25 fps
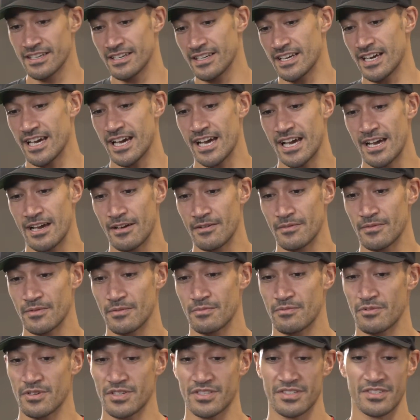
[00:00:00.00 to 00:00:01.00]
The
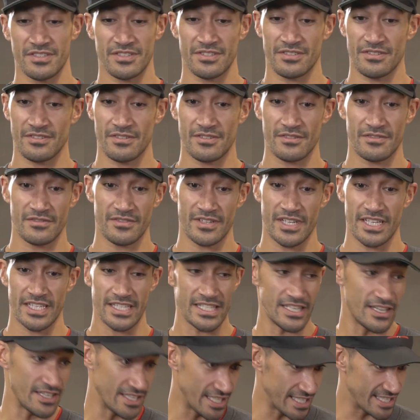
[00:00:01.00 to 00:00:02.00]
pressures of like
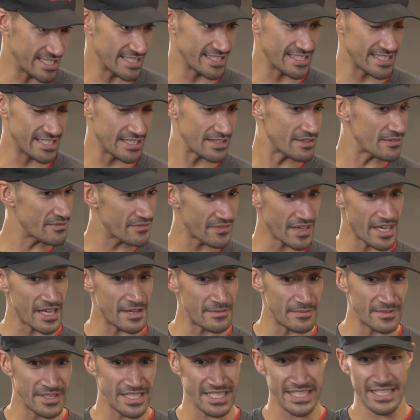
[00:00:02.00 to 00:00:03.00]
you said, the
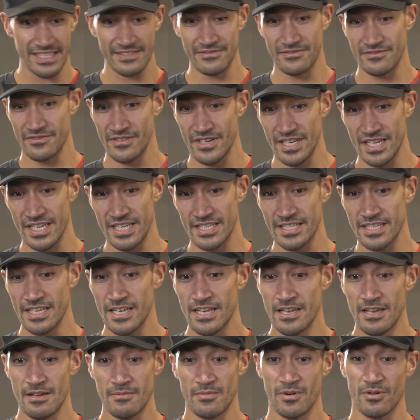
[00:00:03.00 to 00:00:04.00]
family and friends,
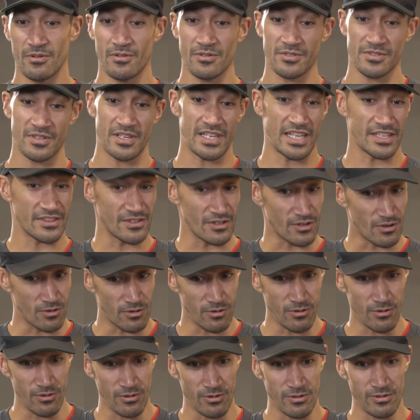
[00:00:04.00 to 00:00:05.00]
but also like the
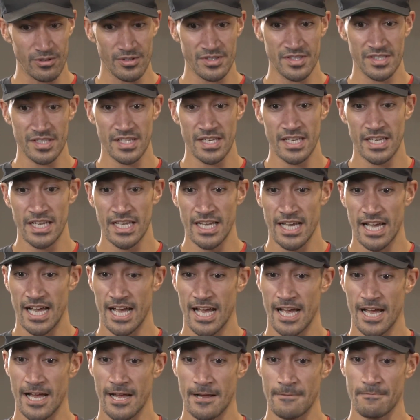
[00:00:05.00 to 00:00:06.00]
cause.
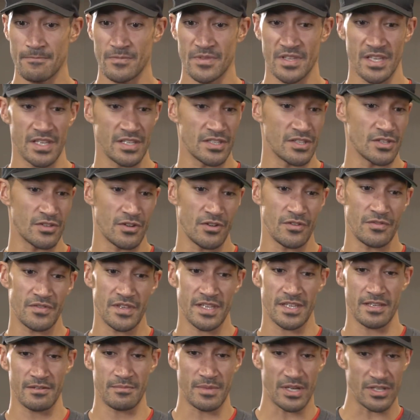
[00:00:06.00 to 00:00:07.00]
Then
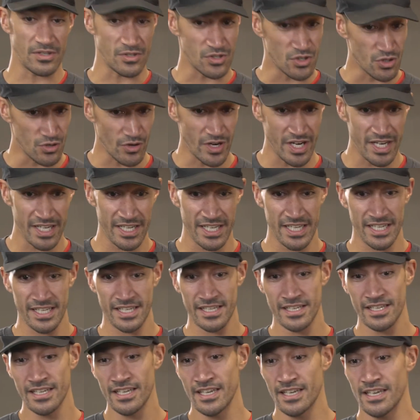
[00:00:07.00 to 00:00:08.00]
thinking about your
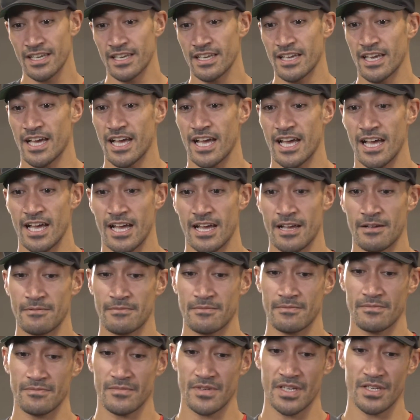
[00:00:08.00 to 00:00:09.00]
training,
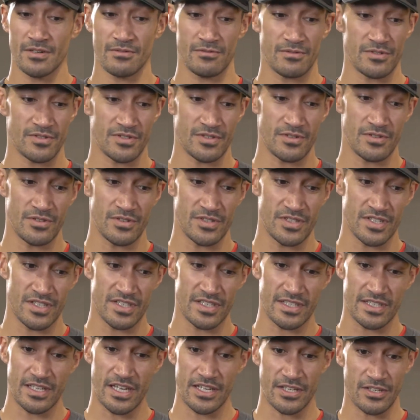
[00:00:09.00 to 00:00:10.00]
and also
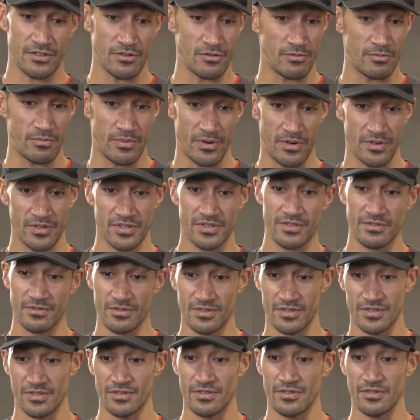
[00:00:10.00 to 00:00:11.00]
just like your personal
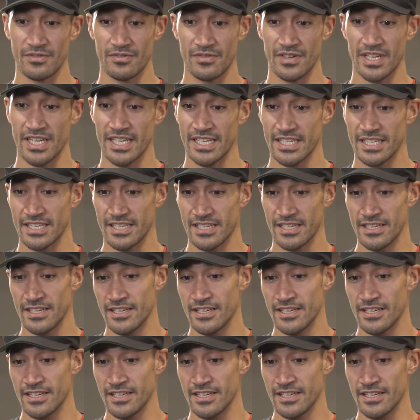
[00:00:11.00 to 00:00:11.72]
sort of like